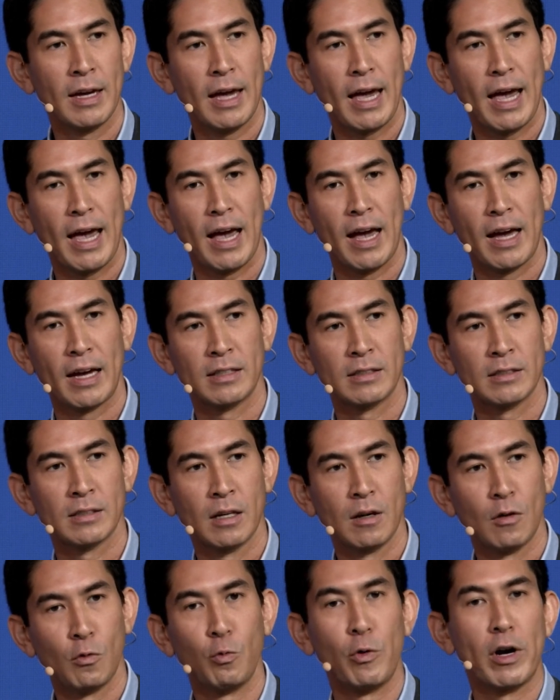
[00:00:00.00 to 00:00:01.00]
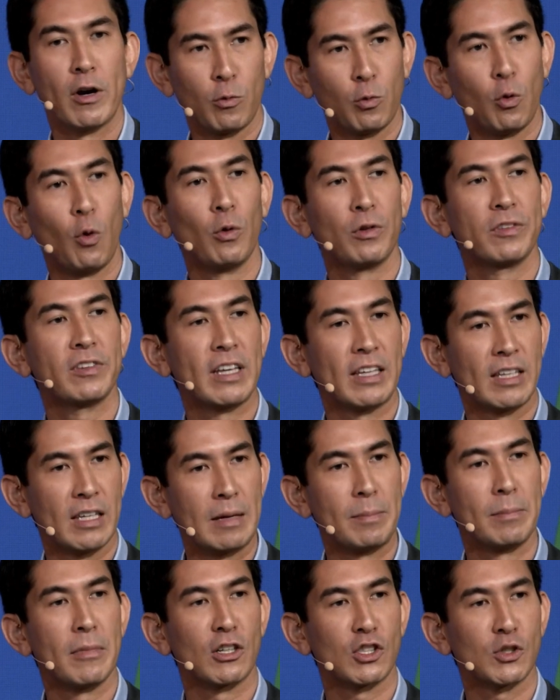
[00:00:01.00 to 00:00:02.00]
And we're all
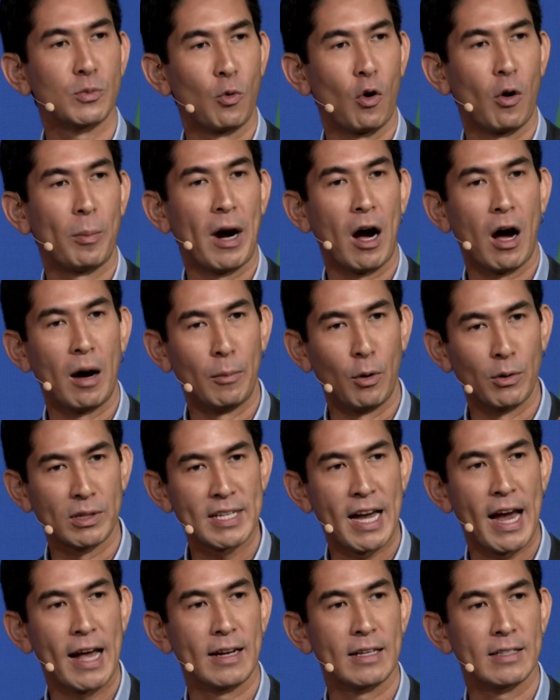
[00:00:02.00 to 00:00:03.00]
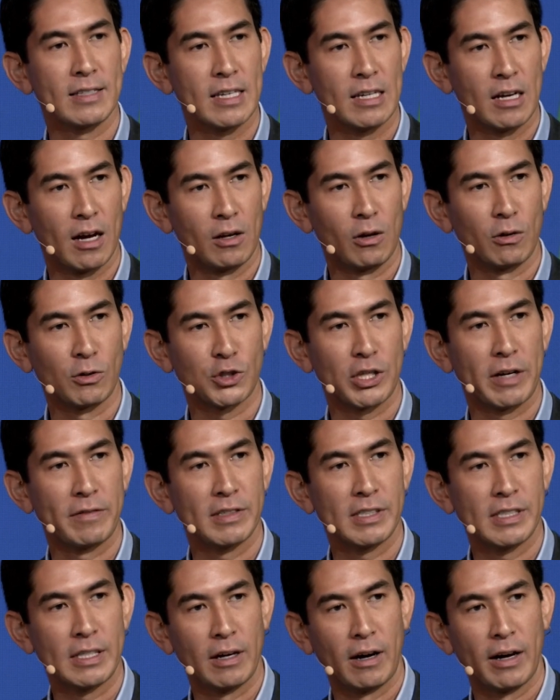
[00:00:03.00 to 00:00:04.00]
thinking much more about our mortality, our
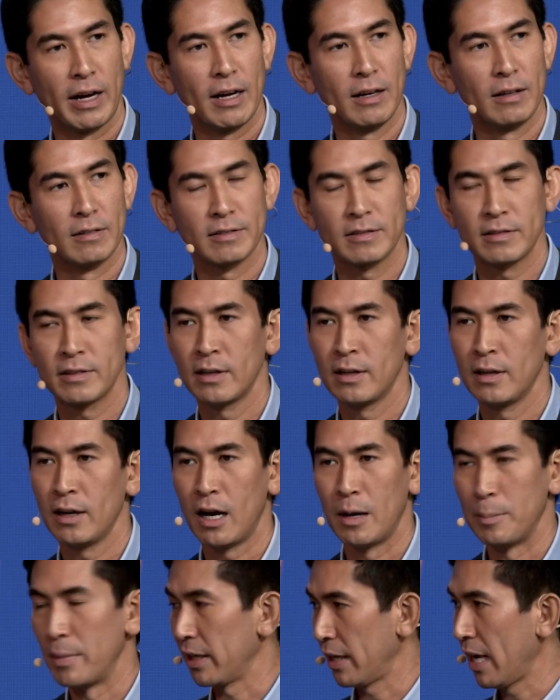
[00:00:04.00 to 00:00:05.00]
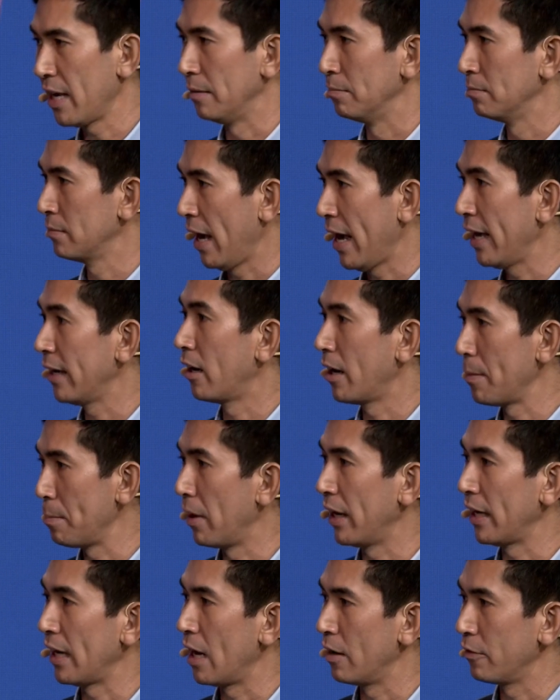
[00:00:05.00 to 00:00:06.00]
longevity, our health. Again, AI
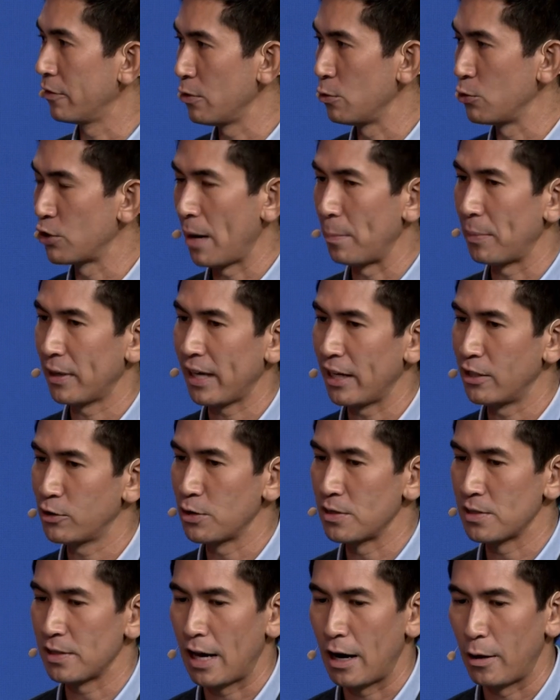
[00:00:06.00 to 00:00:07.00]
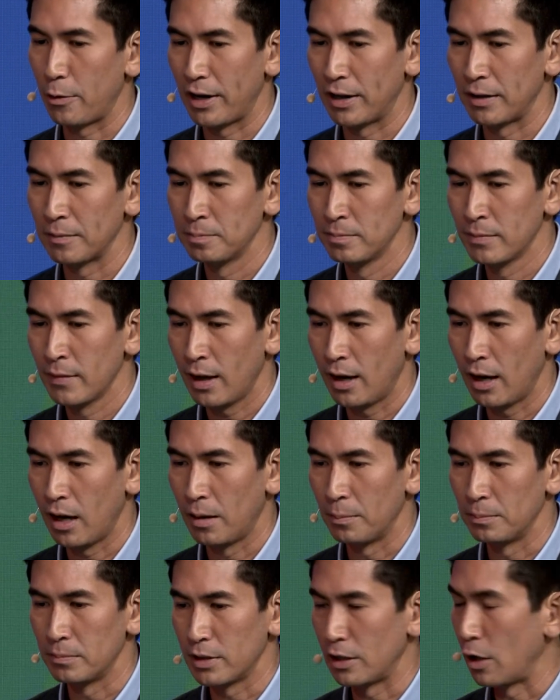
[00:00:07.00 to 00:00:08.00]
might have huge applications there. And
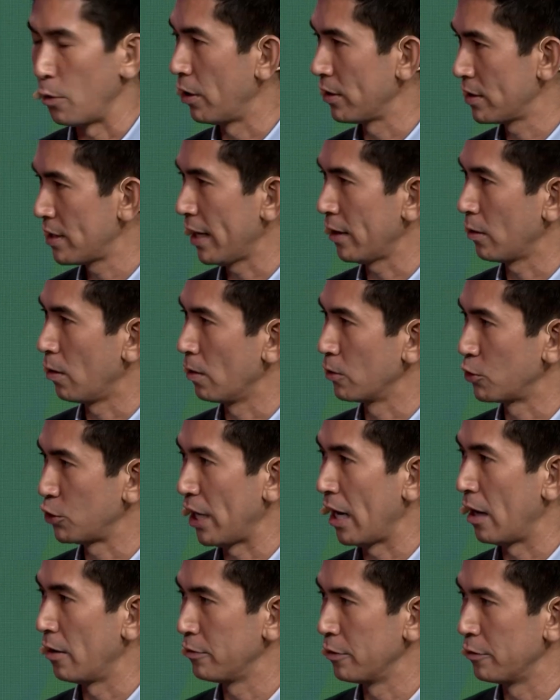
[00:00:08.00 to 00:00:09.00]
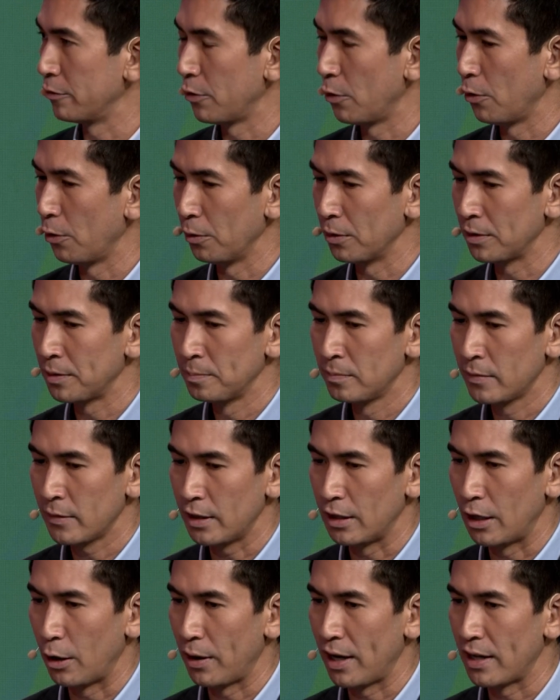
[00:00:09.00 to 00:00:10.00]
you know, our technology, AlphaFold,
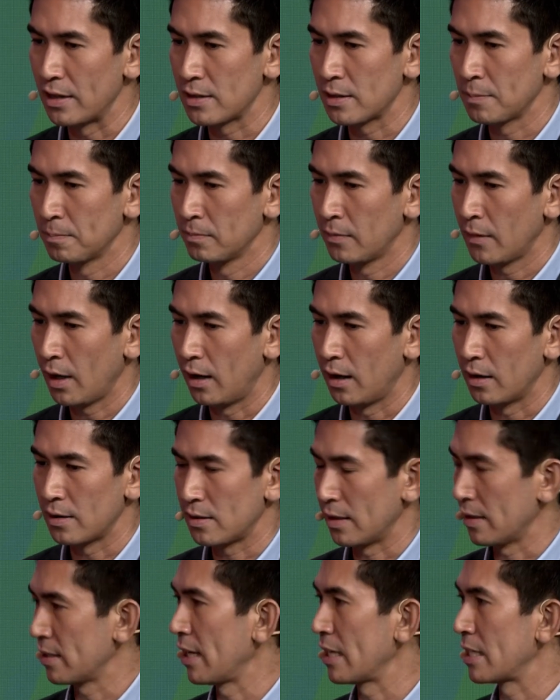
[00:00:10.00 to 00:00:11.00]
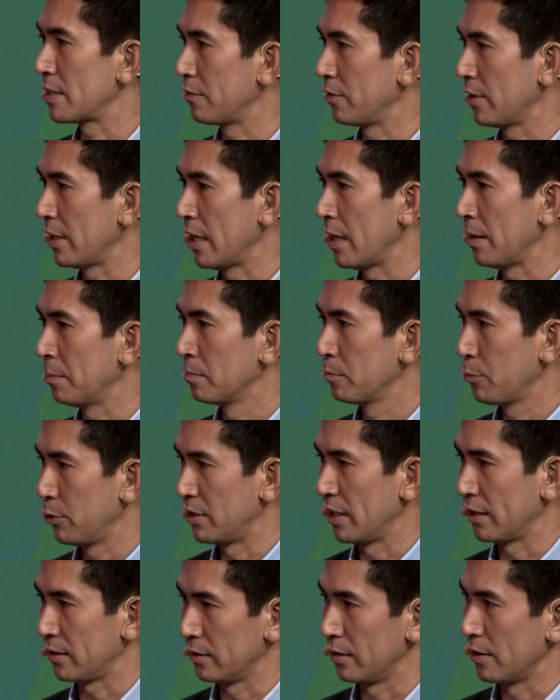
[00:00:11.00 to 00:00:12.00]
you know, has successfully
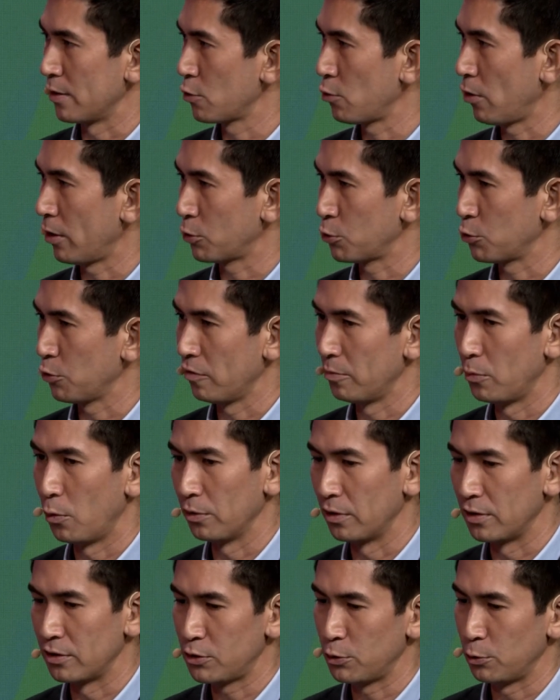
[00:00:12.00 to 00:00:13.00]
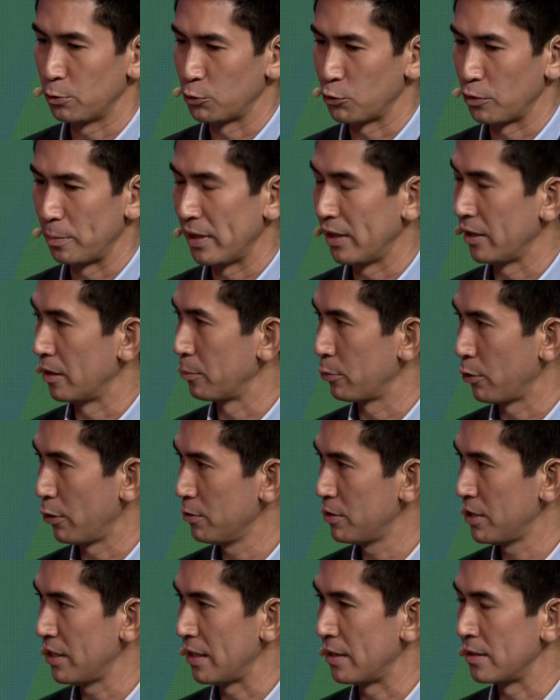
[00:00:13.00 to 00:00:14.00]
predicted the structure of more than 200 million
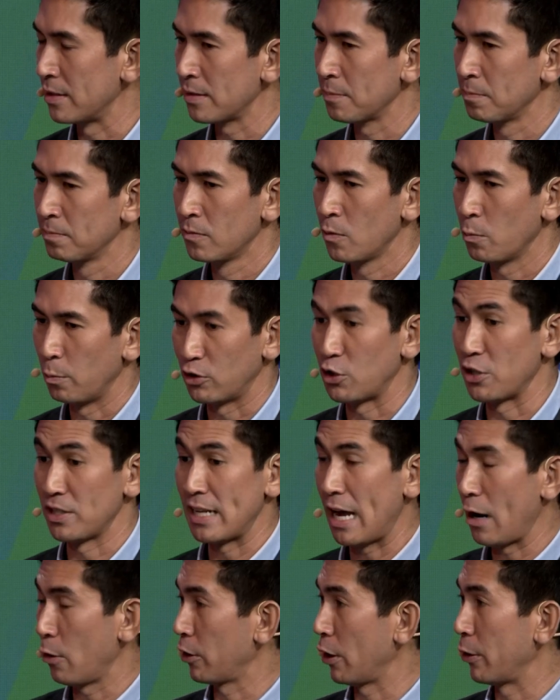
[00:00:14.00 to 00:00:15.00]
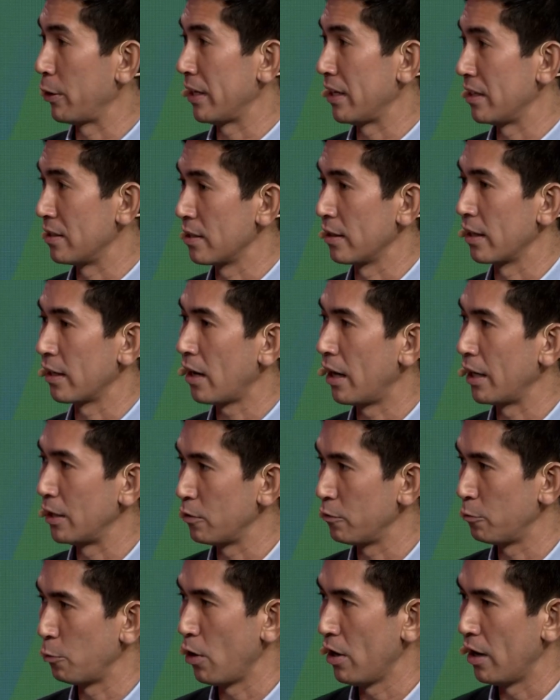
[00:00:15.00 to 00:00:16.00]
proteins, which is now going into the kind
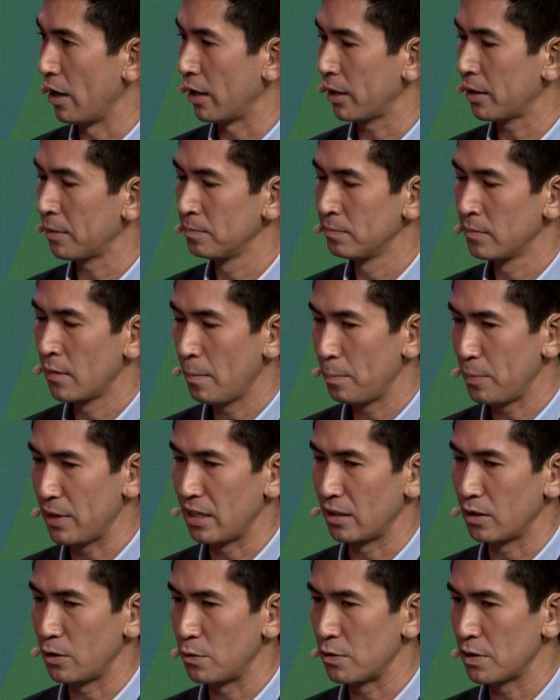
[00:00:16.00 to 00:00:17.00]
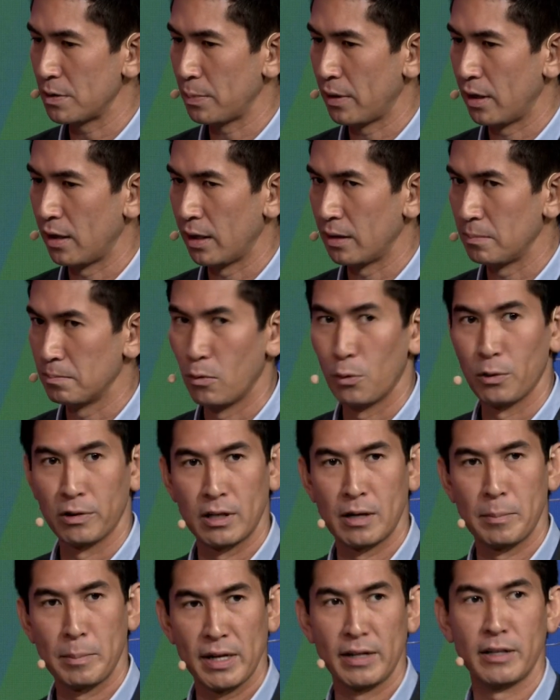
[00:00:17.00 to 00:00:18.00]
of work being used by more than
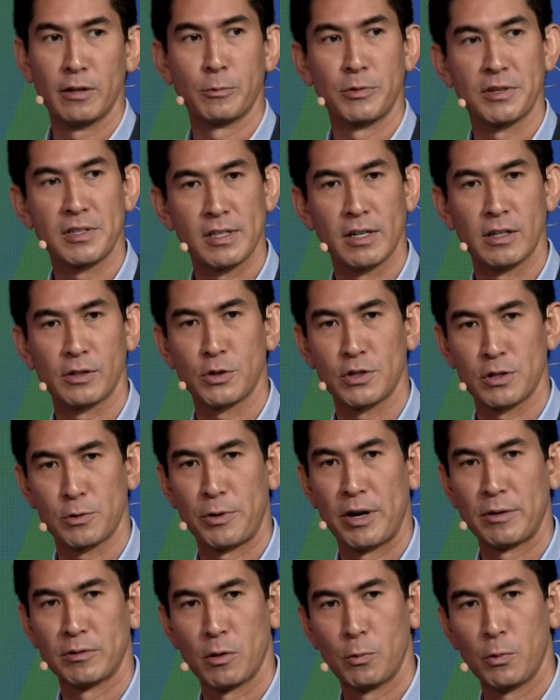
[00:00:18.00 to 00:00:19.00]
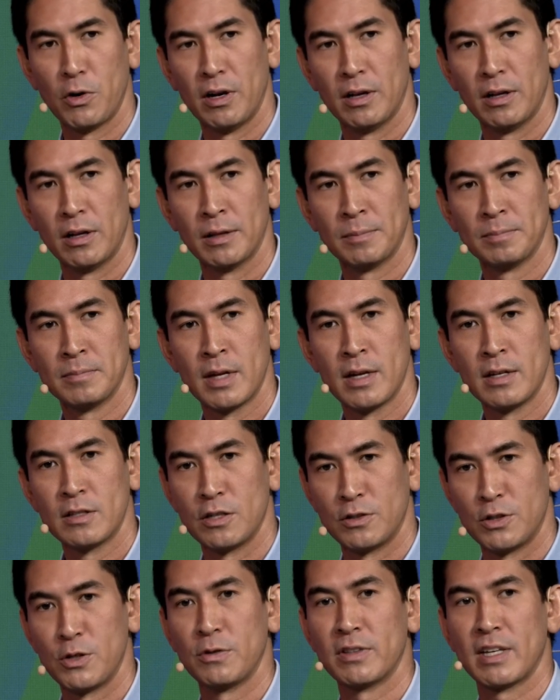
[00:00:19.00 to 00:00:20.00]
1 million researchers around the world to
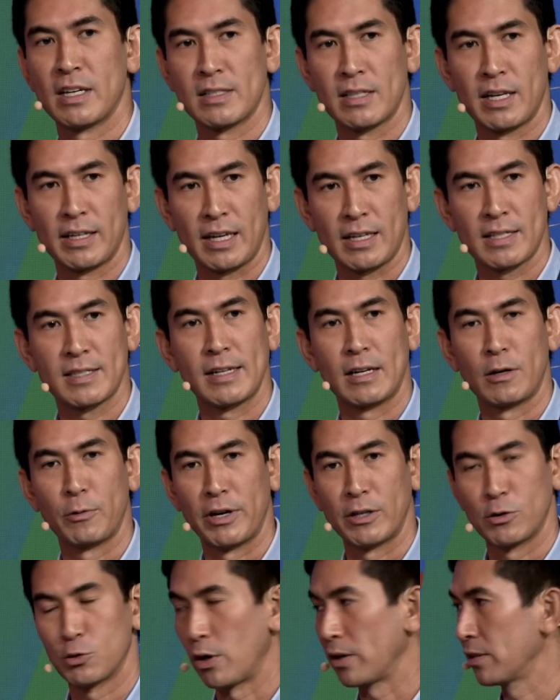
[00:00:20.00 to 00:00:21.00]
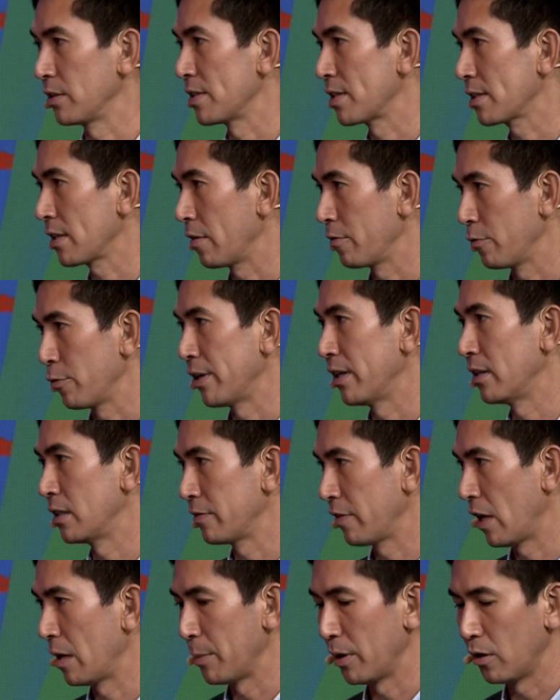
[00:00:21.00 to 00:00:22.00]
do things like accelerate drug discovery and
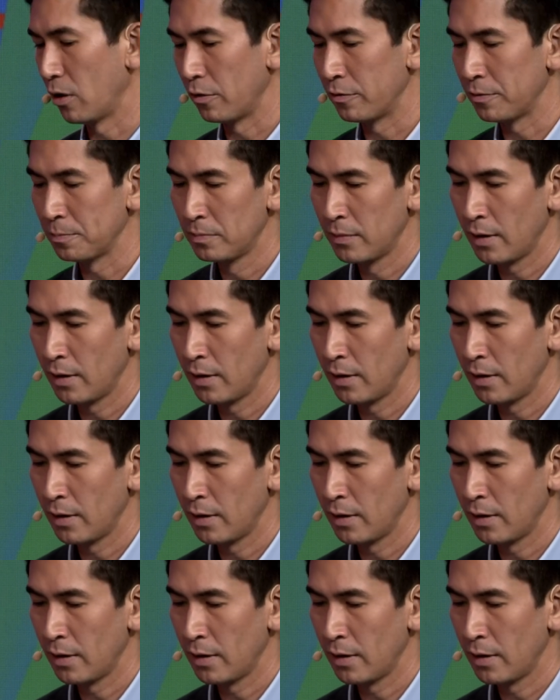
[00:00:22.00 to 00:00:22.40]
development of